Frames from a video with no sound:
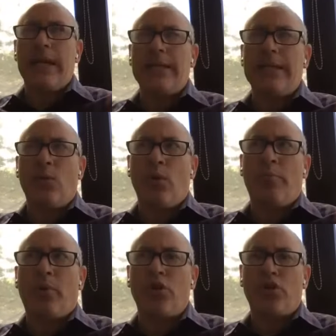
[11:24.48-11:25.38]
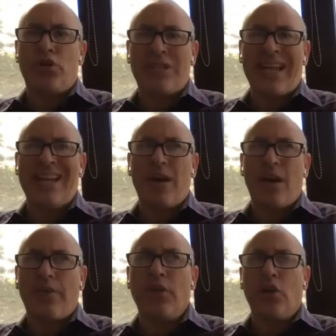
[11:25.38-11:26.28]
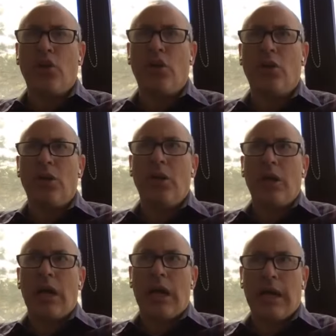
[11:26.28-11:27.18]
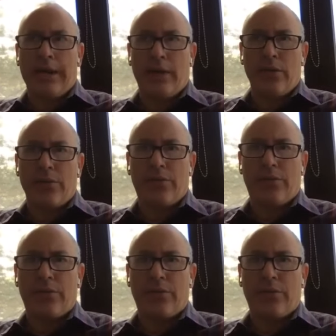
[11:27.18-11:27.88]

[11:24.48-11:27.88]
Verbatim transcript: idea what percent of your hires